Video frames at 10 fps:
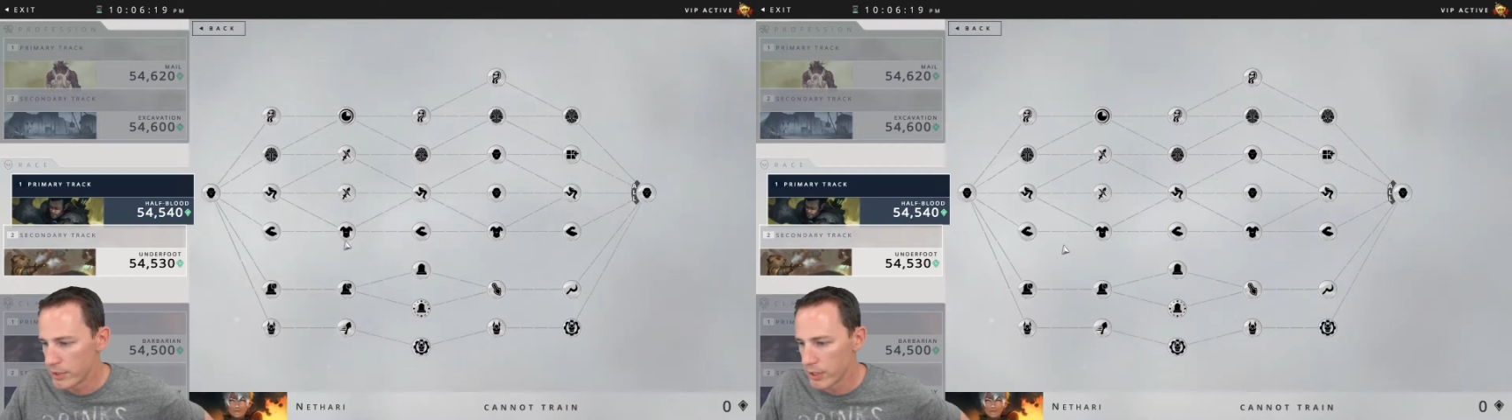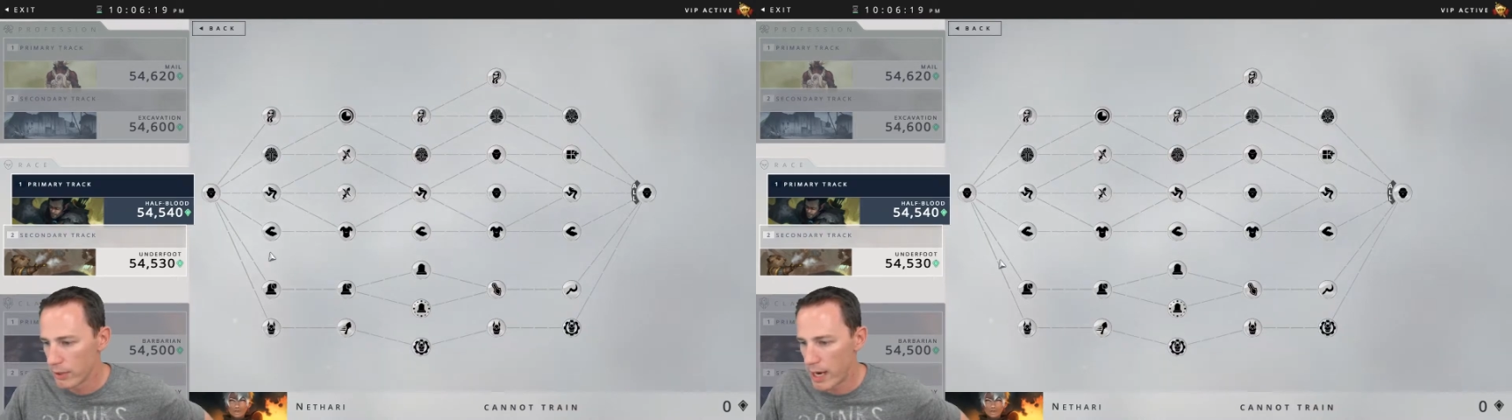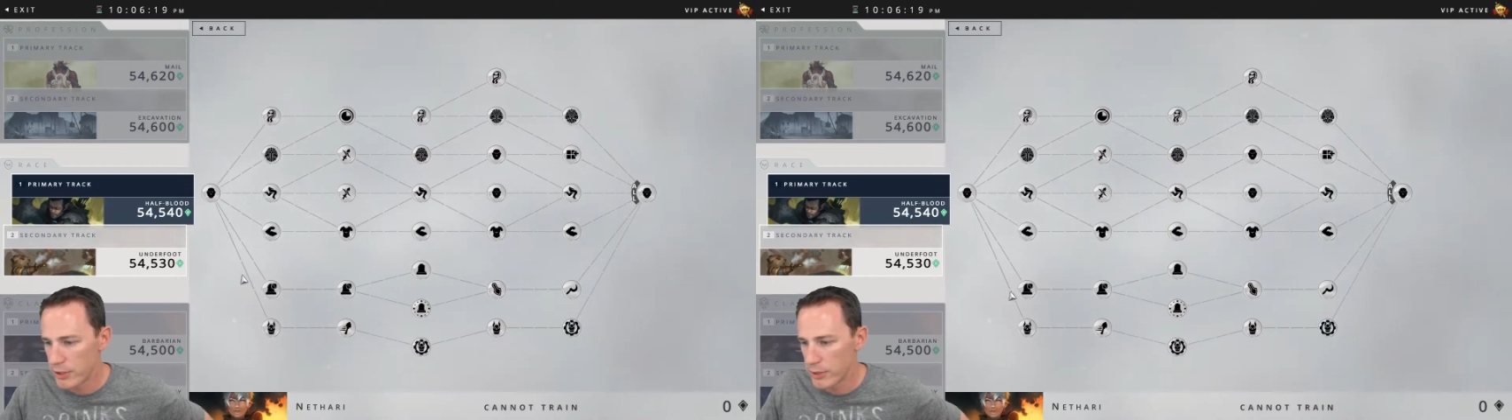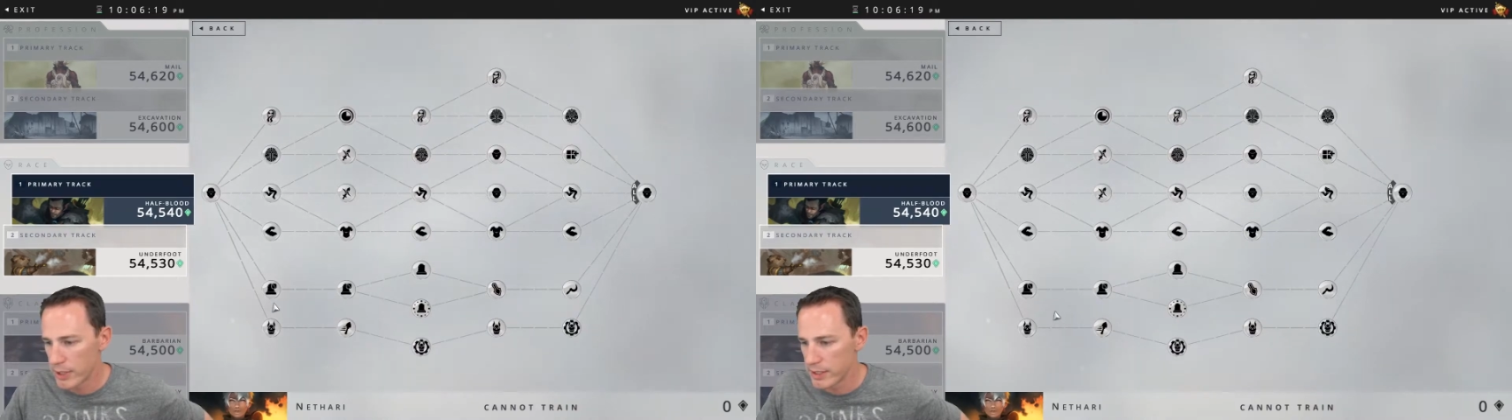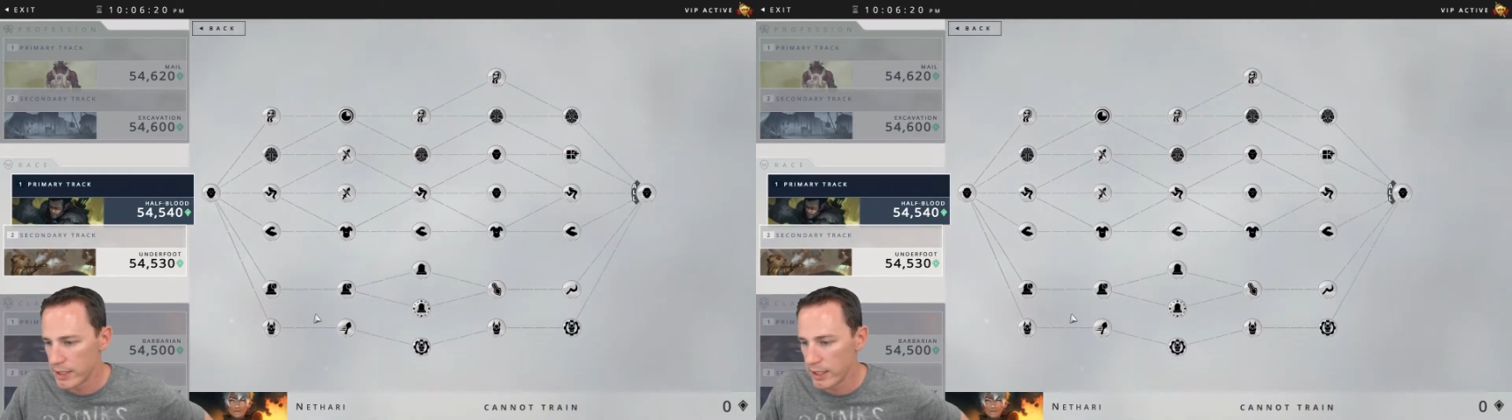So as you
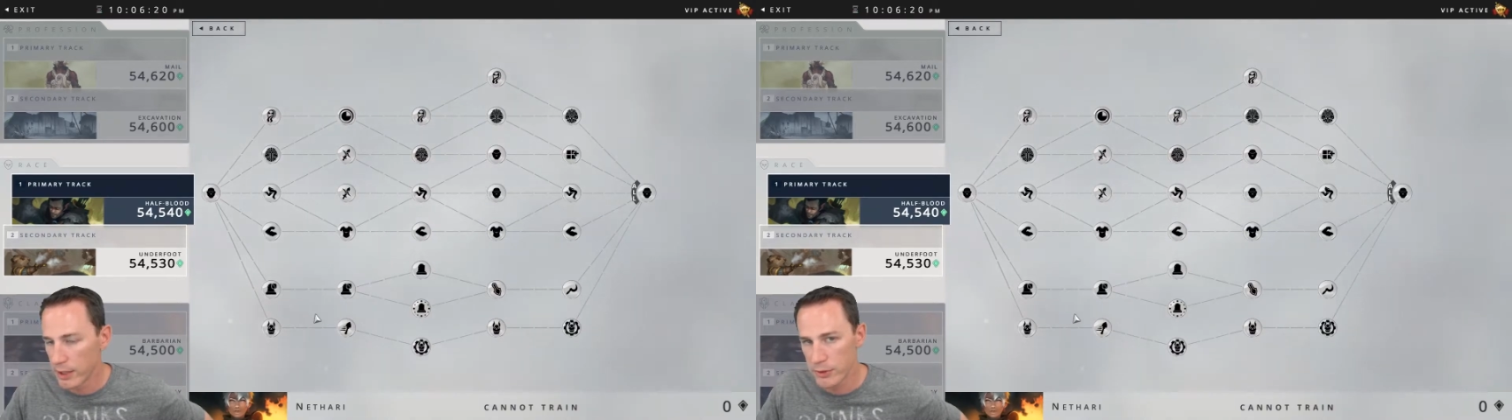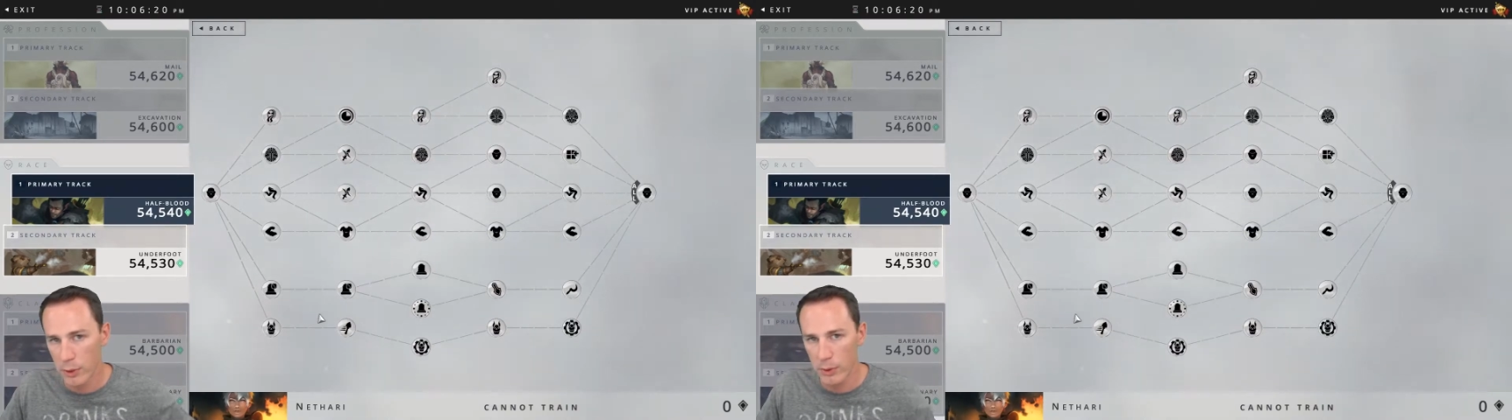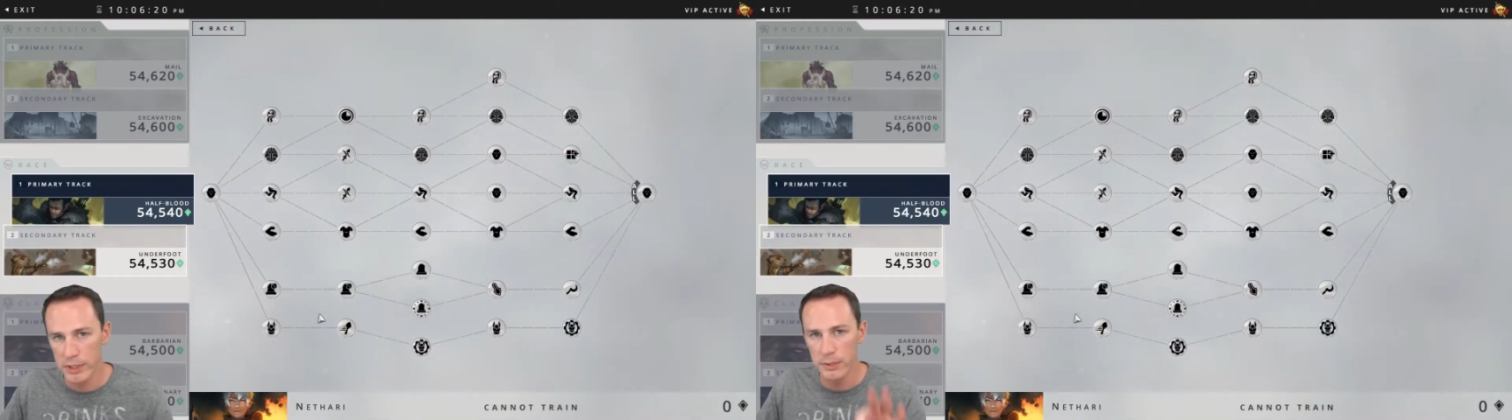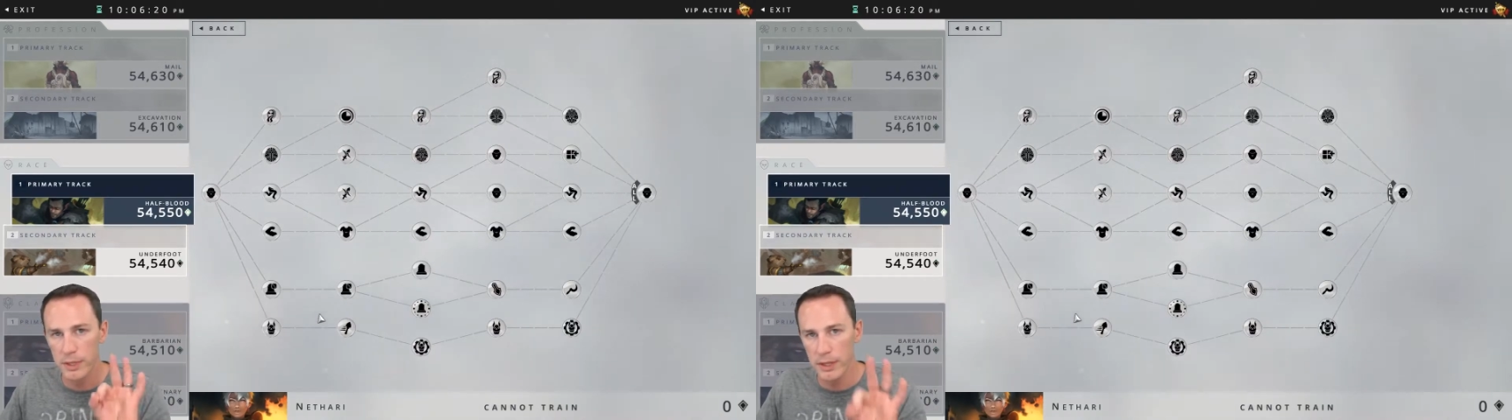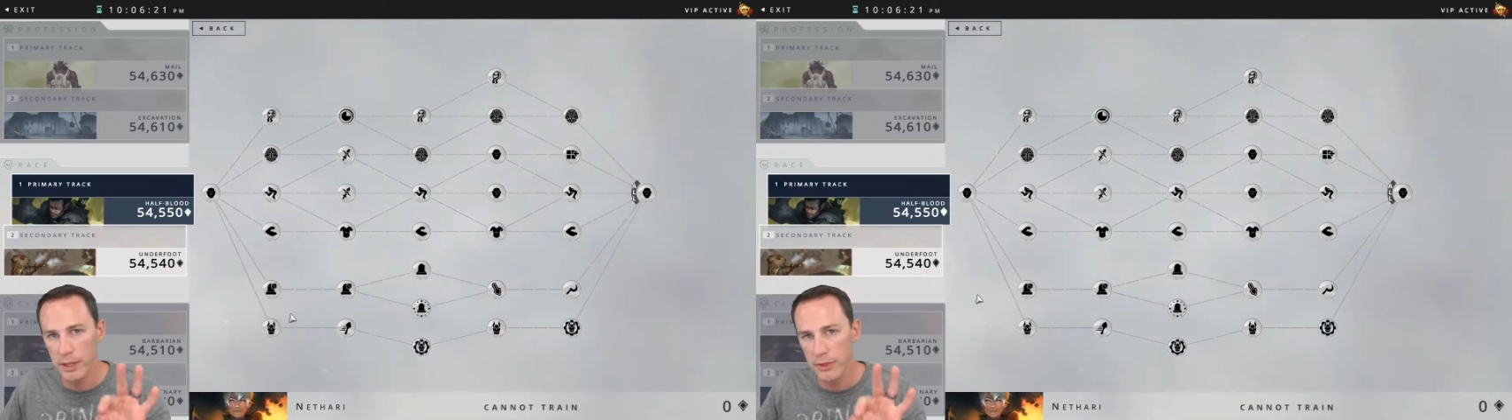can see, those are going to
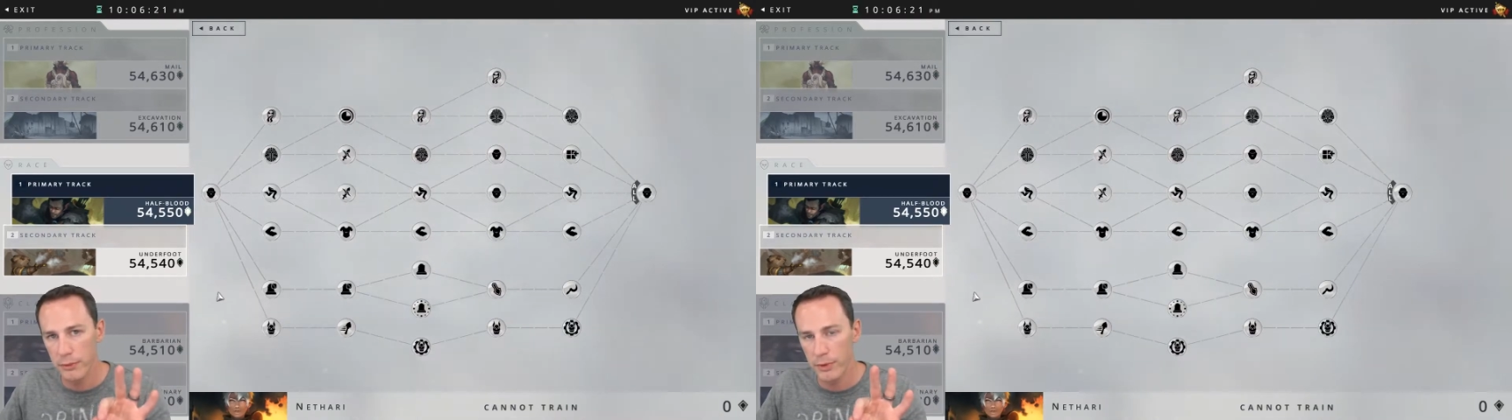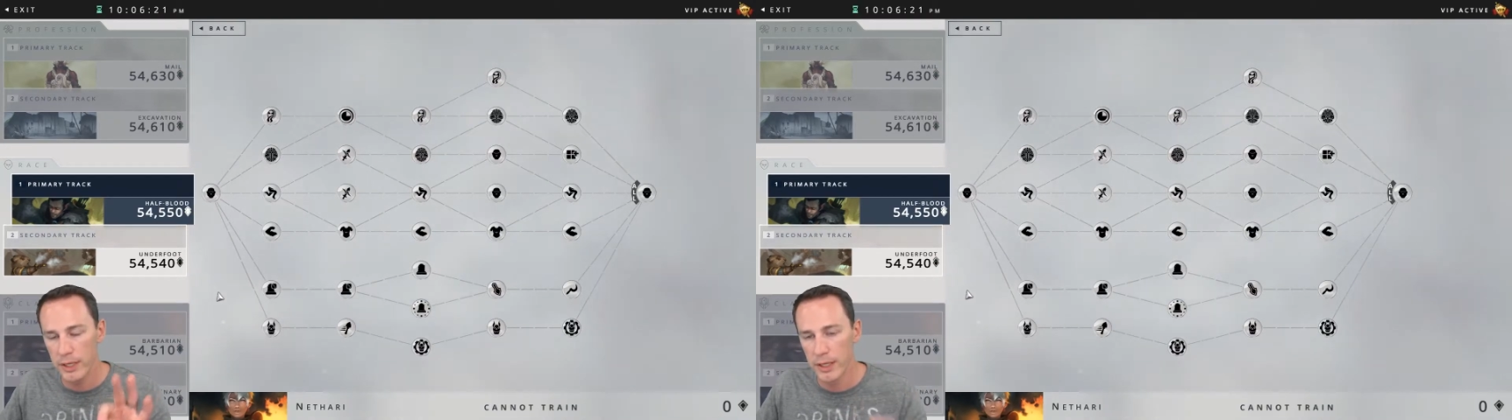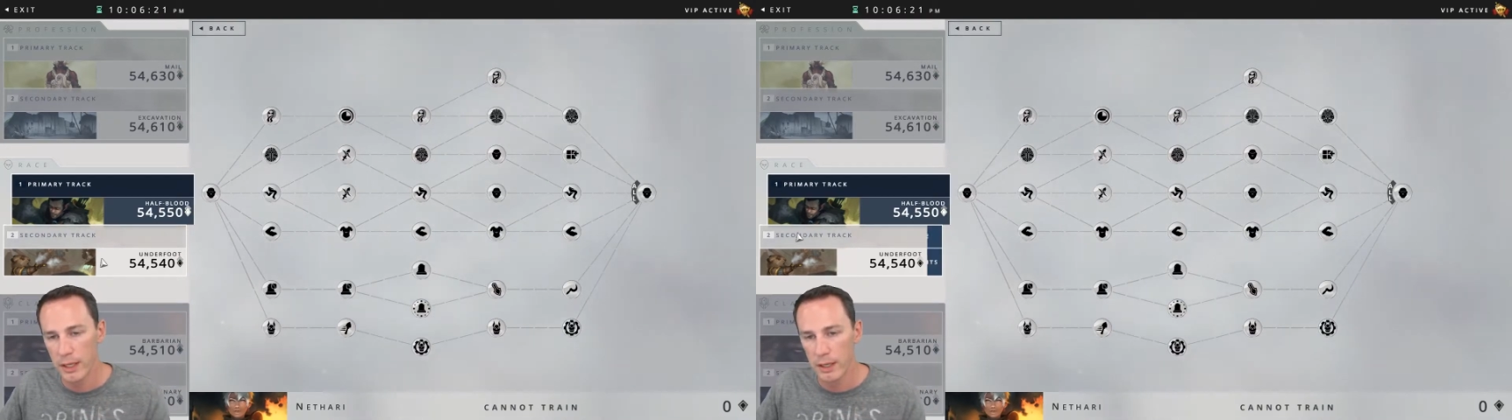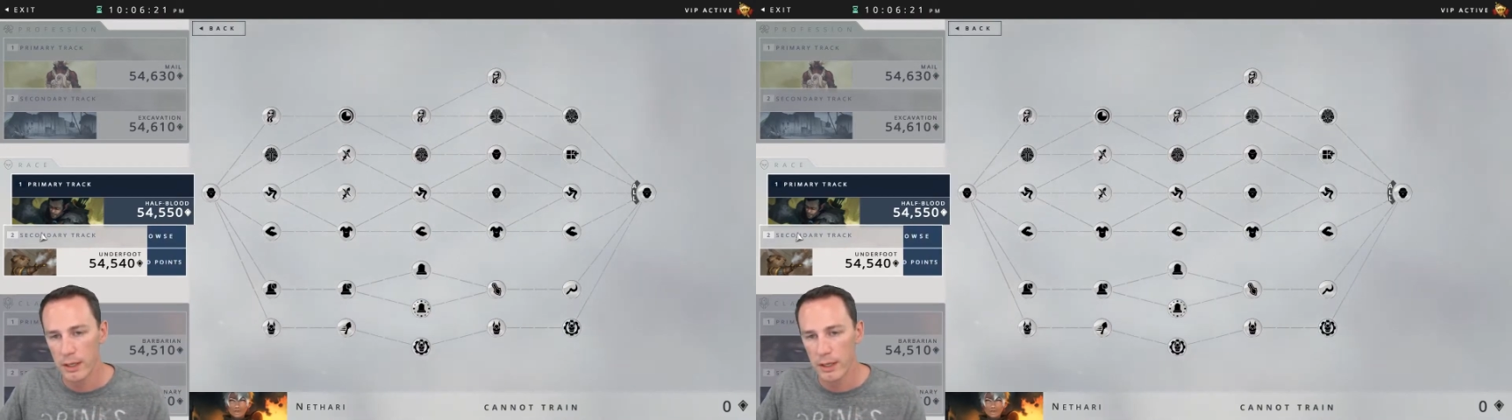be the three